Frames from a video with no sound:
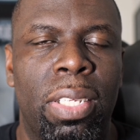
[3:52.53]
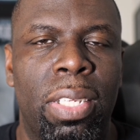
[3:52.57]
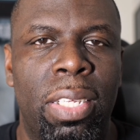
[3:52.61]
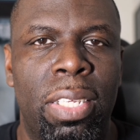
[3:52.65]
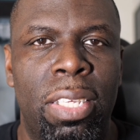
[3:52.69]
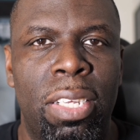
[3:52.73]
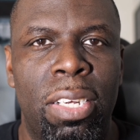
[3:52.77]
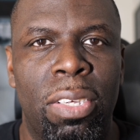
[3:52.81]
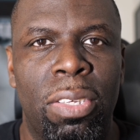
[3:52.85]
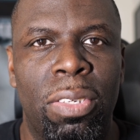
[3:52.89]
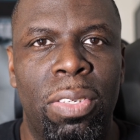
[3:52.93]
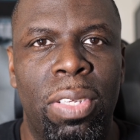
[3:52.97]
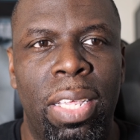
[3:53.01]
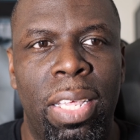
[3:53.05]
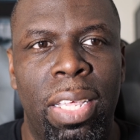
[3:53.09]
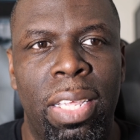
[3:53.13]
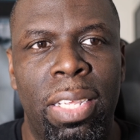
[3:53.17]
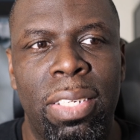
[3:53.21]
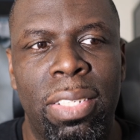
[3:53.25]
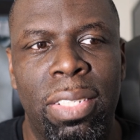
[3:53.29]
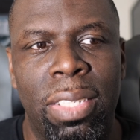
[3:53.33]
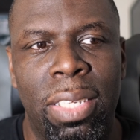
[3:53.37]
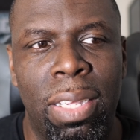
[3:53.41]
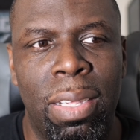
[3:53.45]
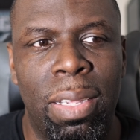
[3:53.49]
you know,
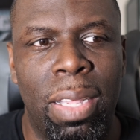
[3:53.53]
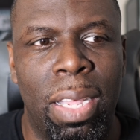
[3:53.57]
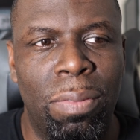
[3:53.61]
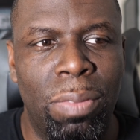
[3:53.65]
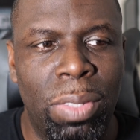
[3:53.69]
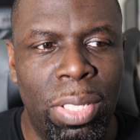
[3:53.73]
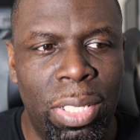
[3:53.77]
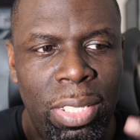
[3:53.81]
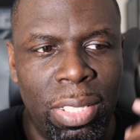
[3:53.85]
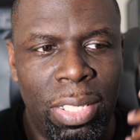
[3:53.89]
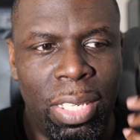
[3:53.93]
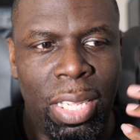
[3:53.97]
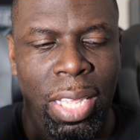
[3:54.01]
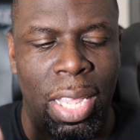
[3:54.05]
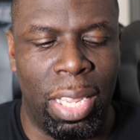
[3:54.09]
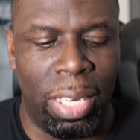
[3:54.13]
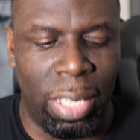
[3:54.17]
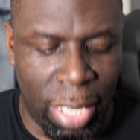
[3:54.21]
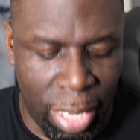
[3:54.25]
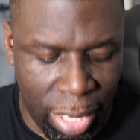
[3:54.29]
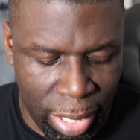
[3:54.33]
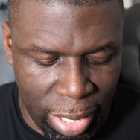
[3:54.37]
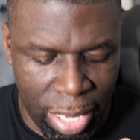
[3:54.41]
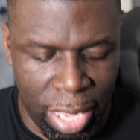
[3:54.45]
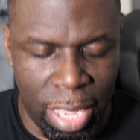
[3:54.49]
and uh, I really, I
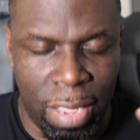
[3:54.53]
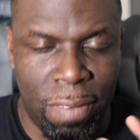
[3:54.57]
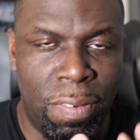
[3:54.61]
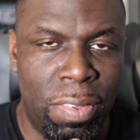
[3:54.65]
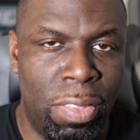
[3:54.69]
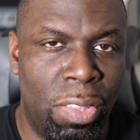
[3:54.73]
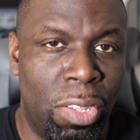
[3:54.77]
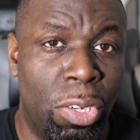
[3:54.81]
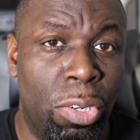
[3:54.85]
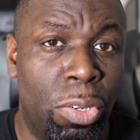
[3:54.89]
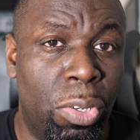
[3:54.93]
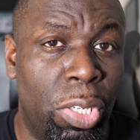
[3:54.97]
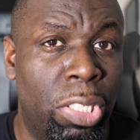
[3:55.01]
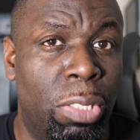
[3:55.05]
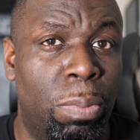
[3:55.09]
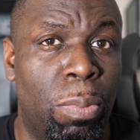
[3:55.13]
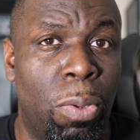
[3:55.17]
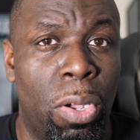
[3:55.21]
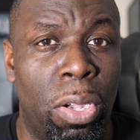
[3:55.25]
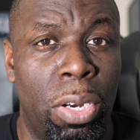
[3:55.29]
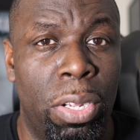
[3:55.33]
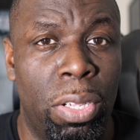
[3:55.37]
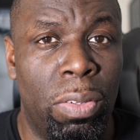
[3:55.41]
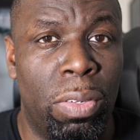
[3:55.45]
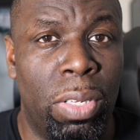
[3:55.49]
like having the crisp
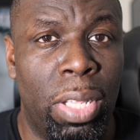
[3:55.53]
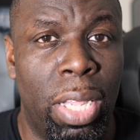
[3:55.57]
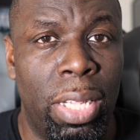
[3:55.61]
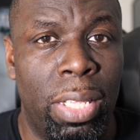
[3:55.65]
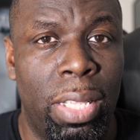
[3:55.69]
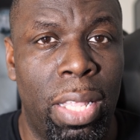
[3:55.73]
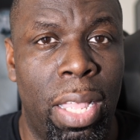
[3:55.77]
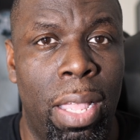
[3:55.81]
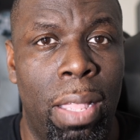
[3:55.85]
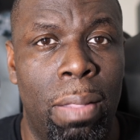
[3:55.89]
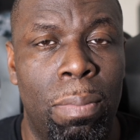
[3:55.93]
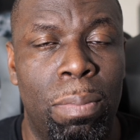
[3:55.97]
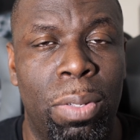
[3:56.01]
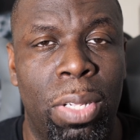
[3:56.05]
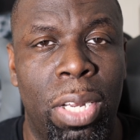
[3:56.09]
audio like that,